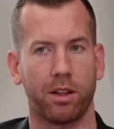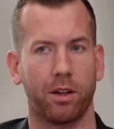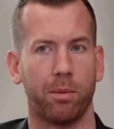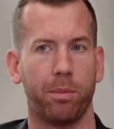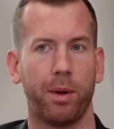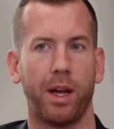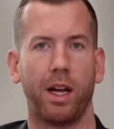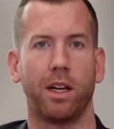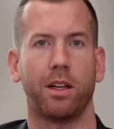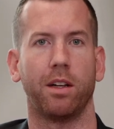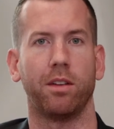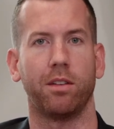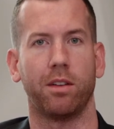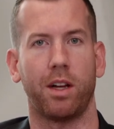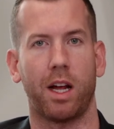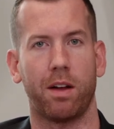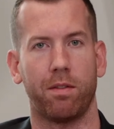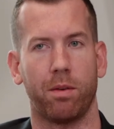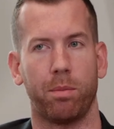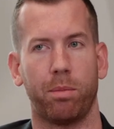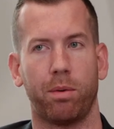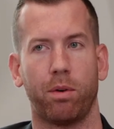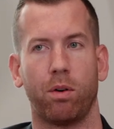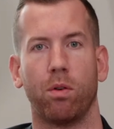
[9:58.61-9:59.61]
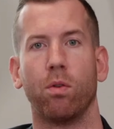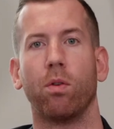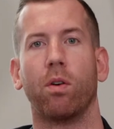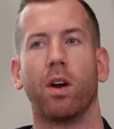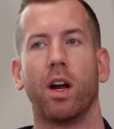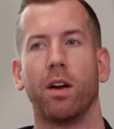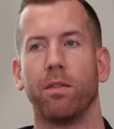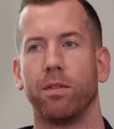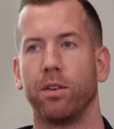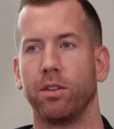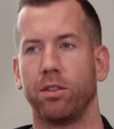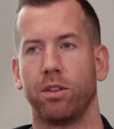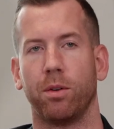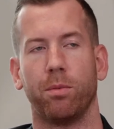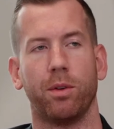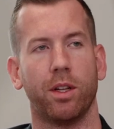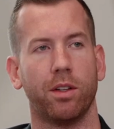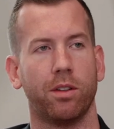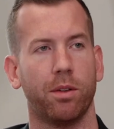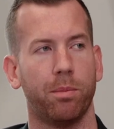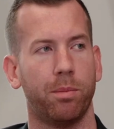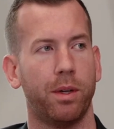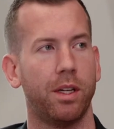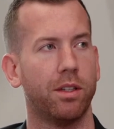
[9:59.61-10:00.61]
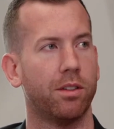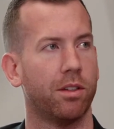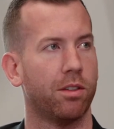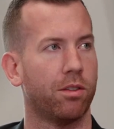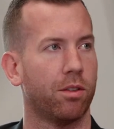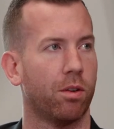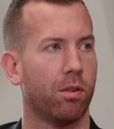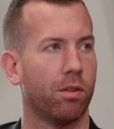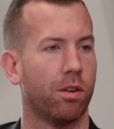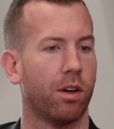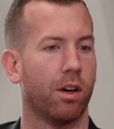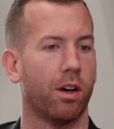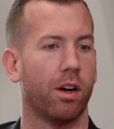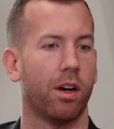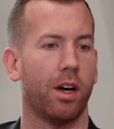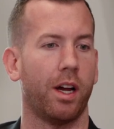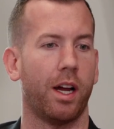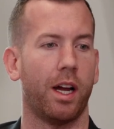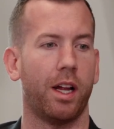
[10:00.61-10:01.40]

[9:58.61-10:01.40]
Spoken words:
Their bank doesn't have a program for someone that's a business owner,